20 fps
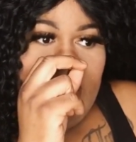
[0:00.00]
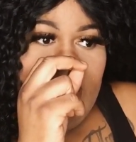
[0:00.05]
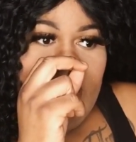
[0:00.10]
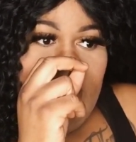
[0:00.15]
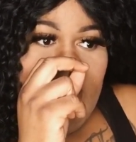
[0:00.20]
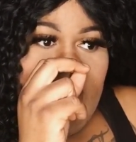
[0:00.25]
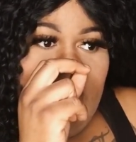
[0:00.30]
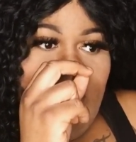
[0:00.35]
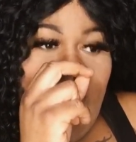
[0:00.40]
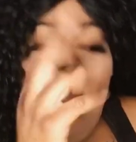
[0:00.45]

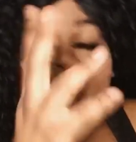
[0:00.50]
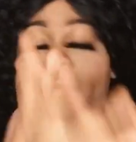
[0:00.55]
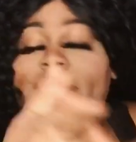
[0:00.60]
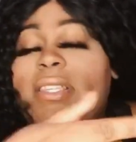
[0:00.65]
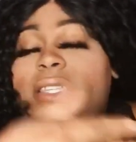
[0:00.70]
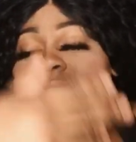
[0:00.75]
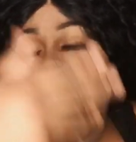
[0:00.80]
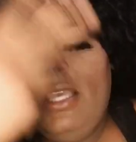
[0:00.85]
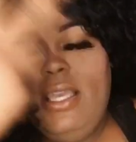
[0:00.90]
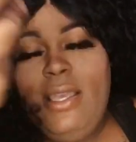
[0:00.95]

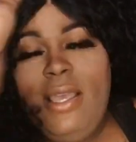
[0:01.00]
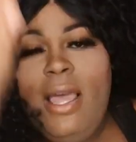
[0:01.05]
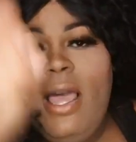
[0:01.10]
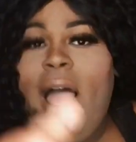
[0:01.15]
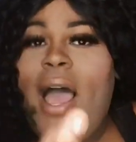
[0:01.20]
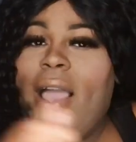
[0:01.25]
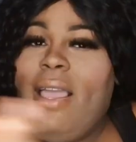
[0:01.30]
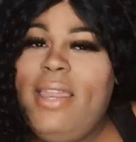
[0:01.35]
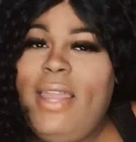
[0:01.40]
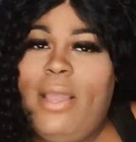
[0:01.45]
obviously, I
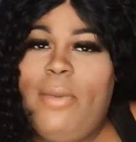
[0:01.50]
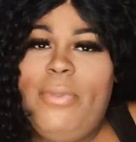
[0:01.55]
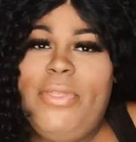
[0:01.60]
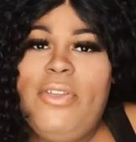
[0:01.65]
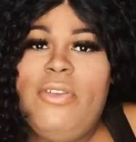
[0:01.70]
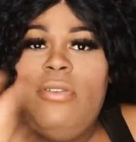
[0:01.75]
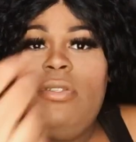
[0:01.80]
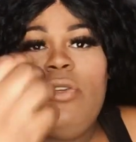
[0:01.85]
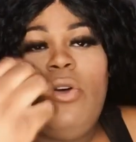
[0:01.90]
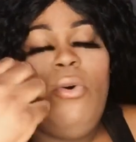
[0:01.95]
connect with your
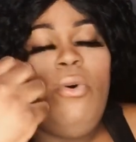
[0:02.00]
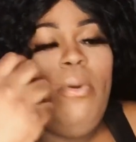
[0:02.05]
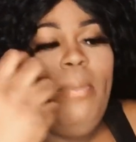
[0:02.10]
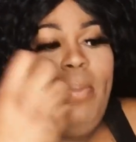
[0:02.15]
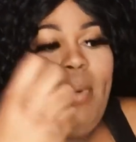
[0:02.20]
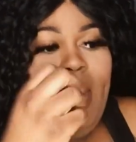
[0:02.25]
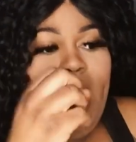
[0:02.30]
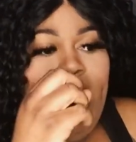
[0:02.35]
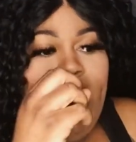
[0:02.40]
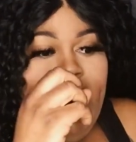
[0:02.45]
soul,
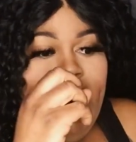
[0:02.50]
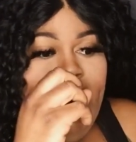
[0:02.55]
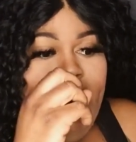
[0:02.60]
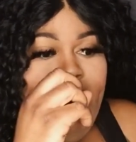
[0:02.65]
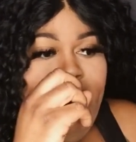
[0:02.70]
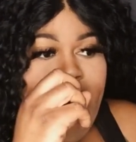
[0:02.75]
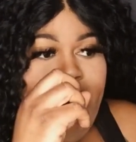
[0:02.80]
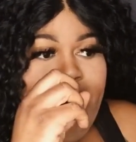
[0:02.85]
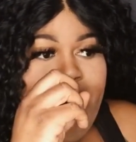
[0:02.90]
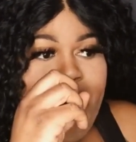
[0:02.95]
but
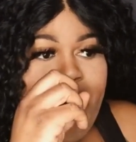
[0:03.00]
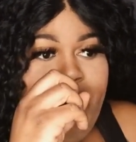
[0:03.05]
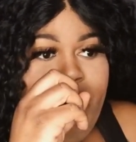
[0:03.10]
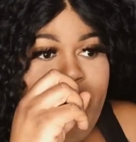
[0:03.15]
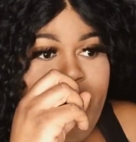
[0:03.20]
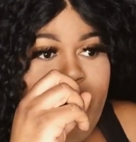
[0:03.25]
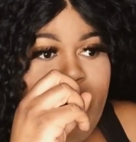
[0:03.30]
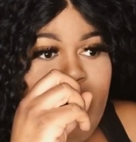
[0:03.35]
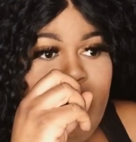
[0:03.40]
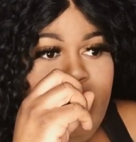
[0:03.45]

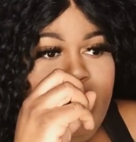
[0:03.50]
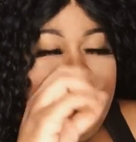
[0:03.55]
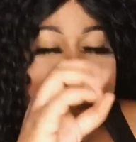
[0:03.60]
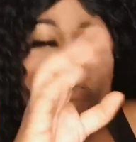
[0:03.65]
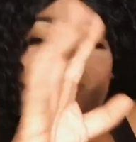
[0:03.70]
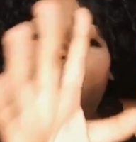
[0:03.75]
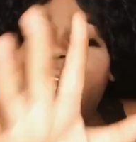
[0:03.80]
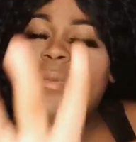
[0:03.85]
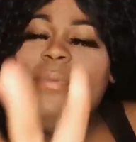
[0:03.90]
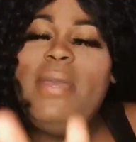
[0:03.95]

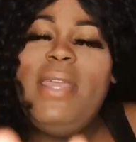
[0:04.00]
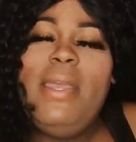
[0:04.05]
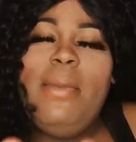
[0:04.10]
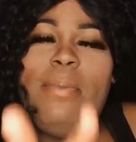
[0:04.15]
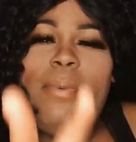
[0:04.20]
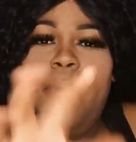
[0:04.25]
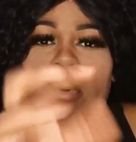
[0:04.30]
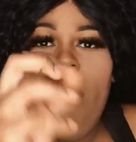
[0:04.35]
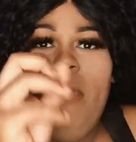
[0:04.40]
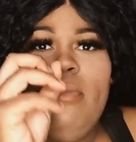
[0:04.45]
certain people,
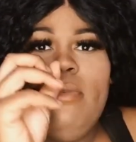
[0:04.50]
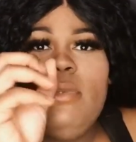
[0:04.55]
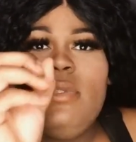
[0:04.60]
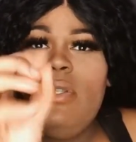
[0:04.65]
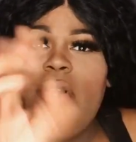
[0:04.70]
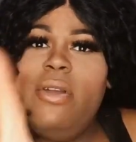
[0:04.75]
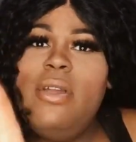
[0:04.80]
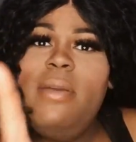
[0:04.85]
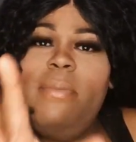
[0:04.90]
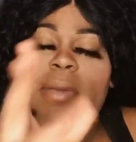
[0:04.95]

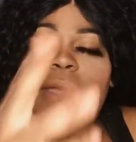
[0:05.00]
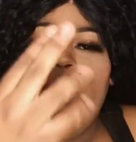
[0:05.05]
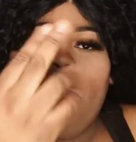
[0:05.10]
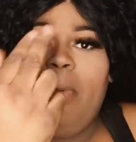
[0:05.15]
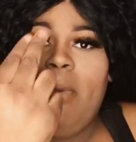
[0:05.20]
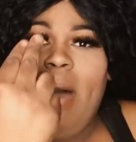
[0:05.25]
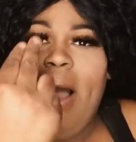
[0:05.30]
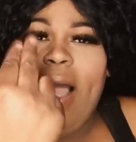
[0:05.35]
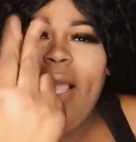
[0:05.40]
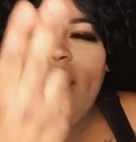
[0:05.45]

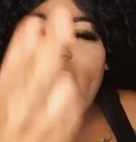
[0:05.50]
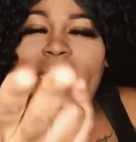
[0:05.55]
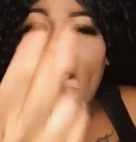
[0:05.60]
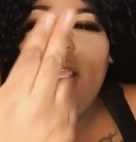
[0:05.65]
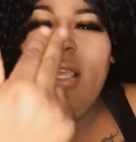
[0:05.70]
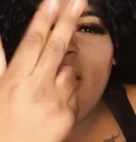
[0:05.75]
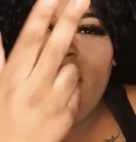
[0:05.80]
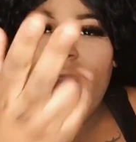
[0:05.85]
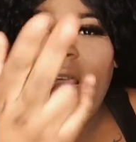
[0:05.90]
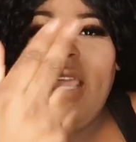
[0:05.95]
I can,
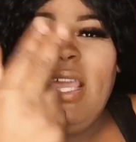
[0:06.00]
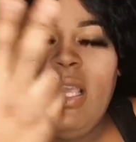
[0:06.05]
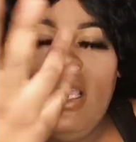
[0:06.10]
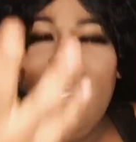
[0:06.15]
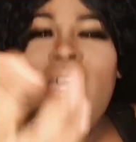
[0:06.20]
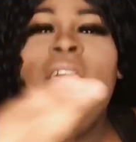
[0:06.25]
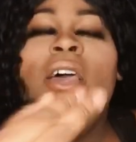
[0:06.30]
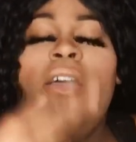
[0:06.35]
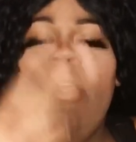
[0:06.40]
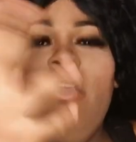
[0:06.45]
like,
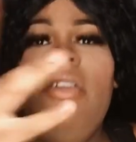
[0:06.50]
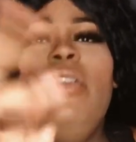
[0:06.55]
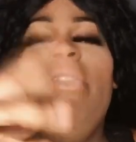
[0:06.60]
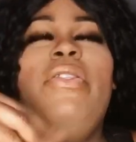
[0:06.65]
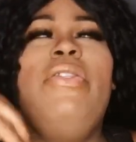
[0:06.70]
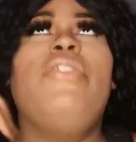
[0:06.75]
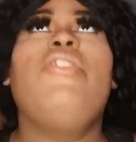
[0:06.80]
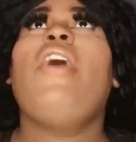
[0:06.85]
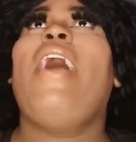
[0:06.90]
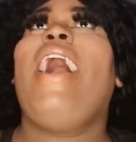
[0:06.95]

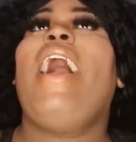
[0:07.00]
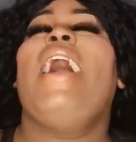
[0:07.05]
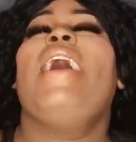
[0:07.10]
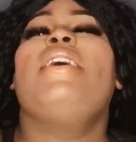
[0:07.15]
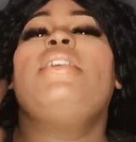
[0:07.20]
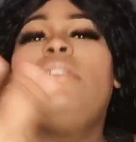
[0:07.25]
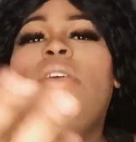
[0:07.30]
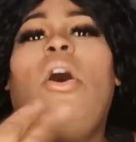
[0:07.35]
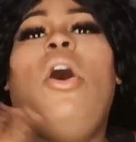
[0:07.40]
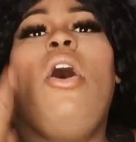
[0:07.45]
your eyes
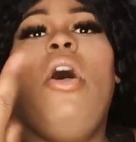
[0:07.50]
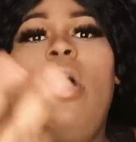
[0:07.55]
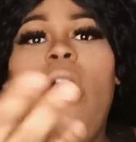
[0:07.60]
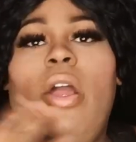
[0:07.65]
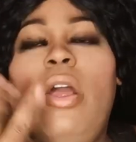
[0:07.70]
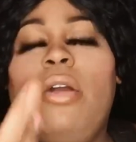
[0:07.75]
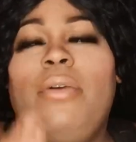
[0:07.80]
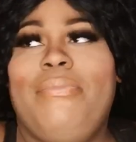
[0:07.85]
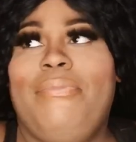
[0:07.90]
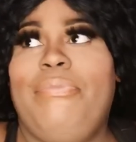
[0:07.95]
are
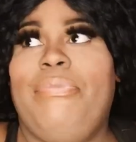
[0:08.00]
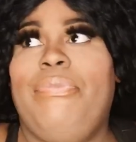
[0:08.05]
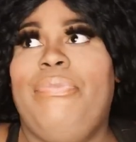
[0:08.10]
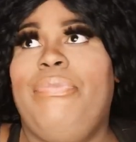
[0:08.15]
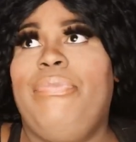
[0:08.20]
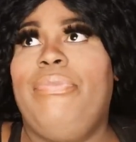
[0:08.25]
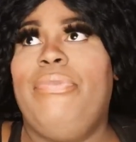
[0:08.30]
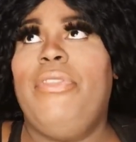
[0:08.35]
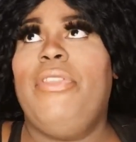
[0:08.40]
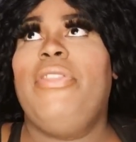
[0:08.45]

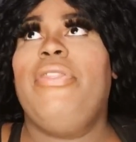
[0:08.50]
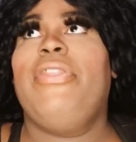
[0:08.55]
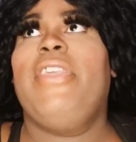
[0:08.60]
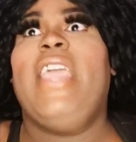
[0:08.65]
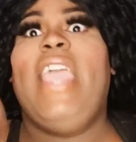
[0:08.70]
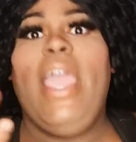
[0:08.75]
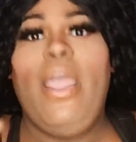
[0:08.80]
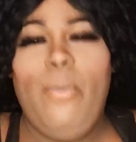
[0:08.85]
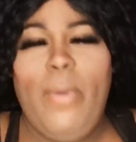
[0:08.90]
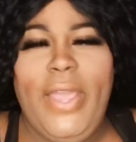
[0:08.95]
the
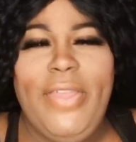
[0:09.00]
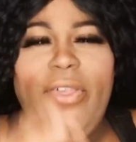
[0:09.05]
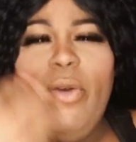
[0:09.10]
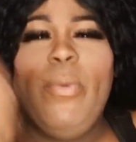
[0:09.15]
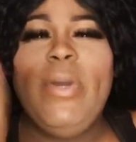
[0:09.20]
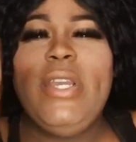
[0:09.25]
gateway, the window to your